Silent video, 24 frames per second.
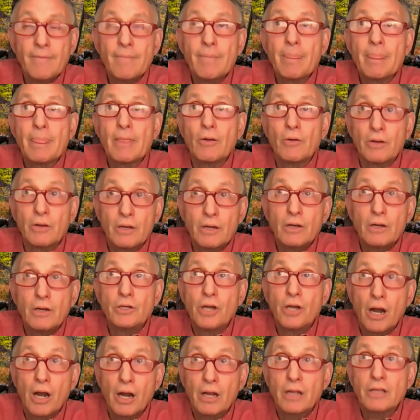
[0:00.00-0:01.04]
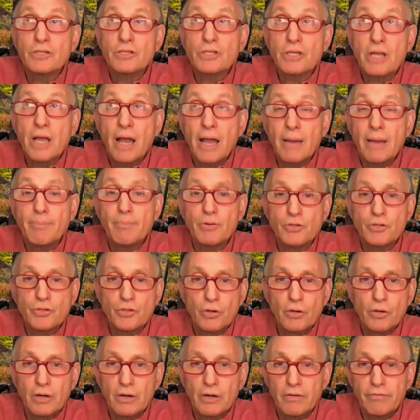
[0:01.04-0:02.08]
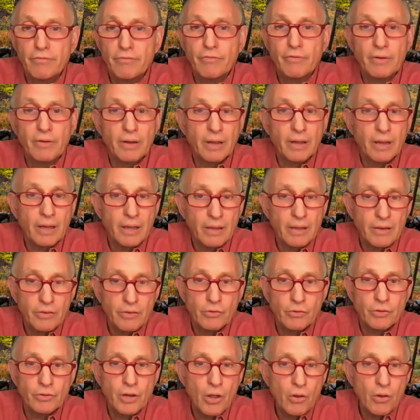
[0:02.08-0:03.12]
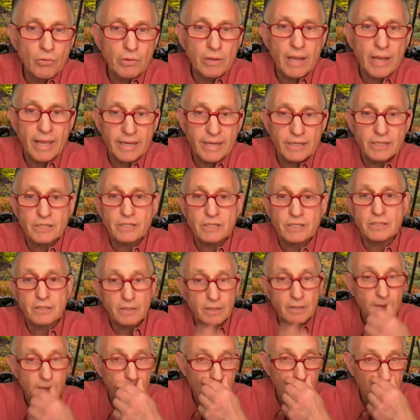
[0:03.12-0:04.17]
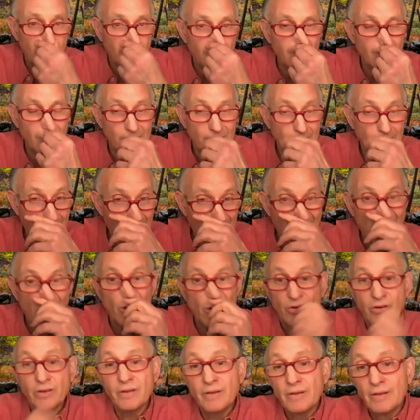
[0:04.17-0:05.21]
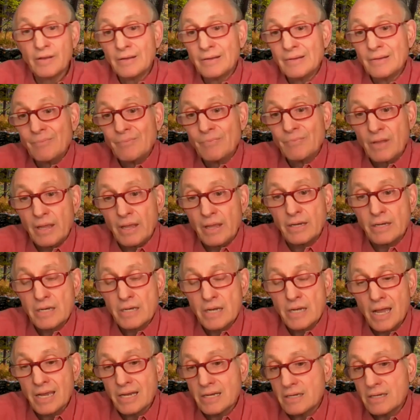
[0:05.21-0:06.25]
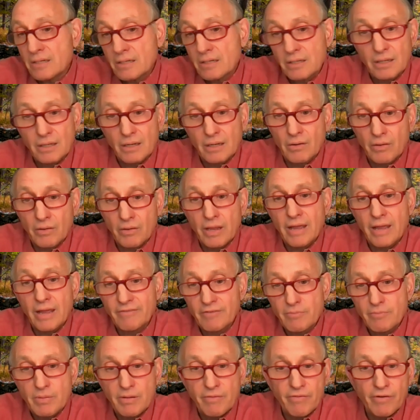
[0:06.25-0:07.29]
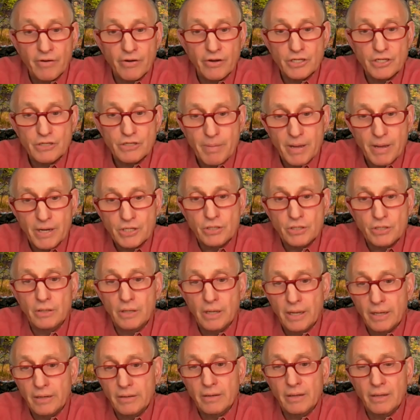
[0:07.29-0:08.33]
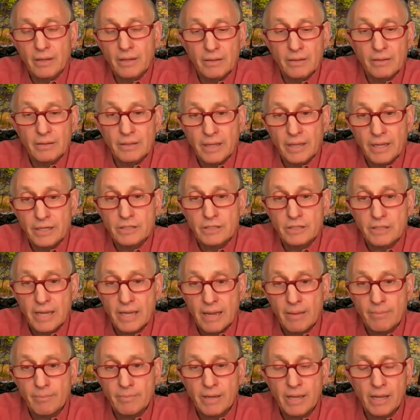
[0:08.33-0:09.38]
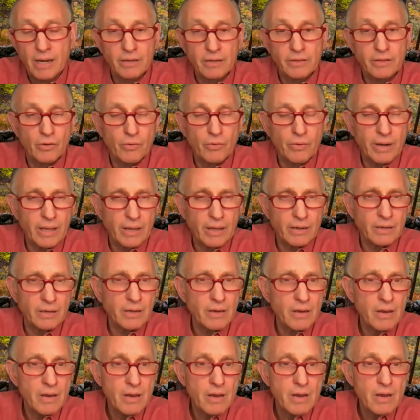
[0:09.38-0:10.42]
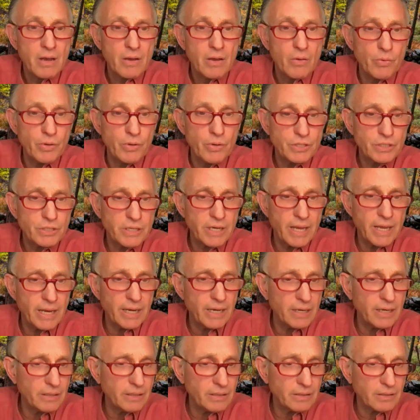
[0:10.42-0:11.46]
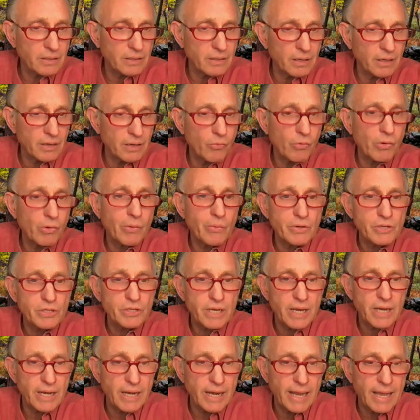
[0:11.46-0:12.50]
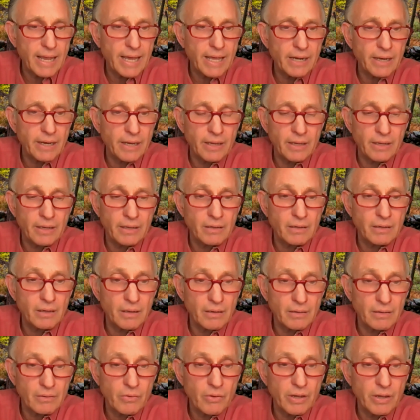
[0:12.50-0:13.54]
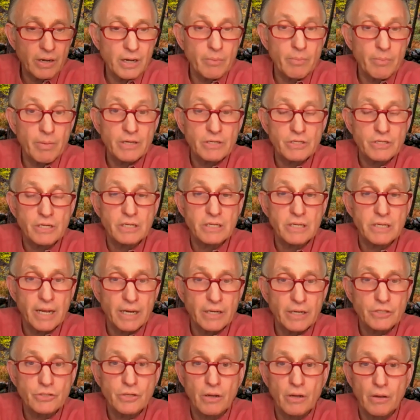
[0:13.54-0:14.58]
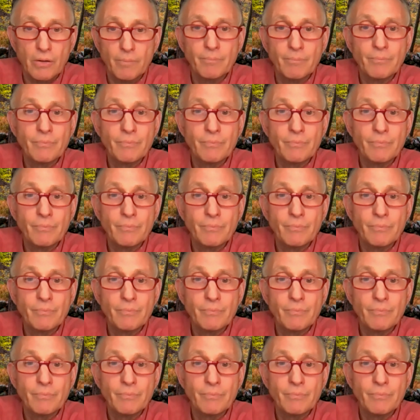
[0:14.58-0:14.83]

or Dark Sky Preserve. Uh, there are no lights uh, allowed at night, or they have to be very special uh, lights aimed down at the ground. And we stayed at where we stayed had a quite an amazing telescope